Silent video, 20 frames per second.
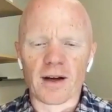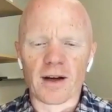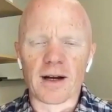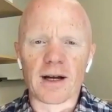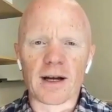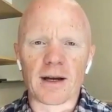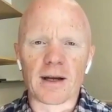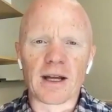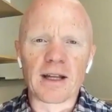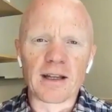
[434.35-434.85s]

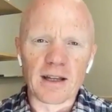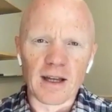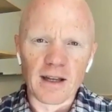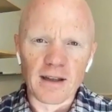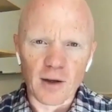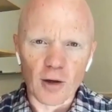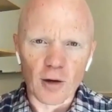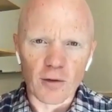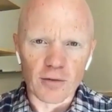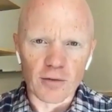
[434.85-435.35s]
in
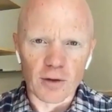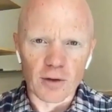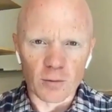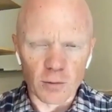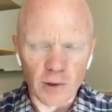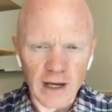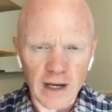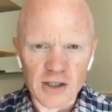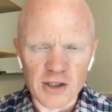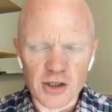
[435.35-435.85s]
the overall
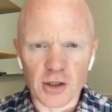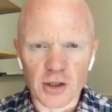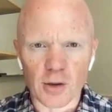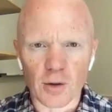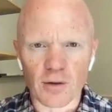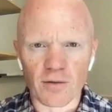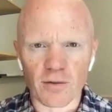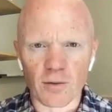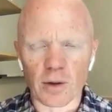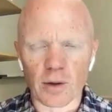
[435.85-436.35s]

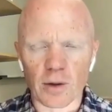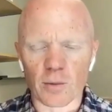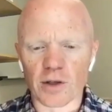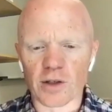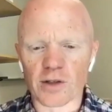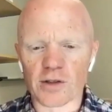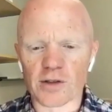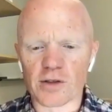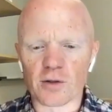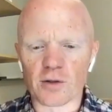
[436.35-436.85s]
ratio of what we're
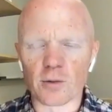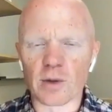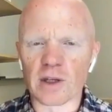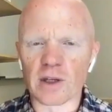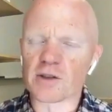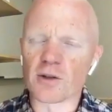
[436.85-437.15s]
consuming.